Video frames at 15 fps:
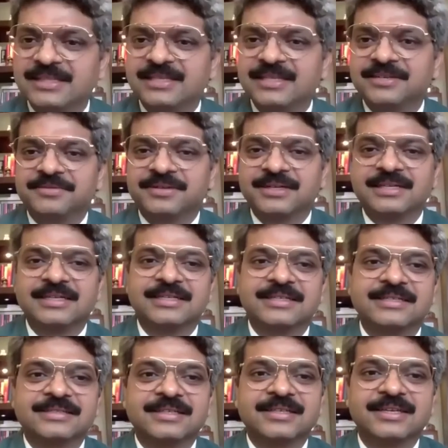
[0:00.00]
healthcare
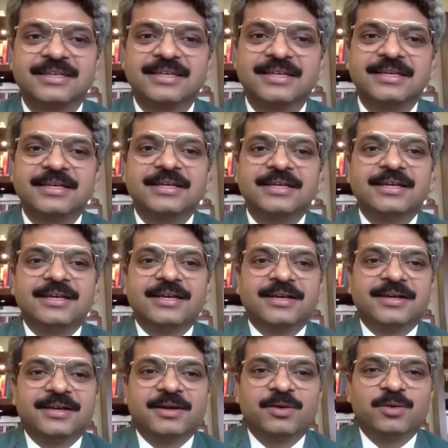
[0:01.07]
workers,
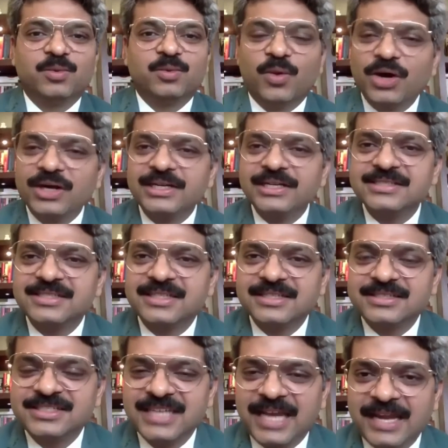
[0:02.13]
what is
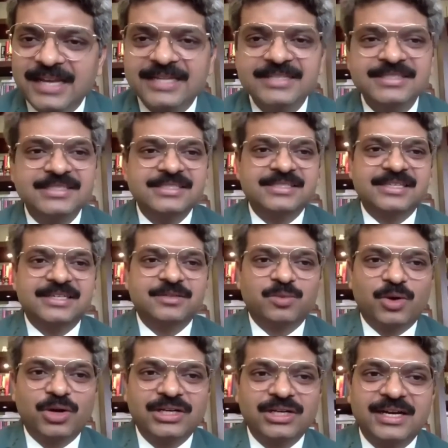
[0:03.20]
the challenges
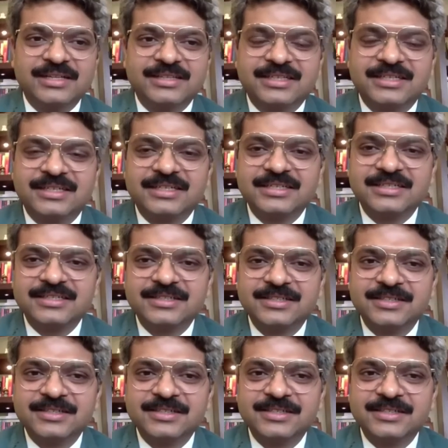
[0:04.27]
and what are the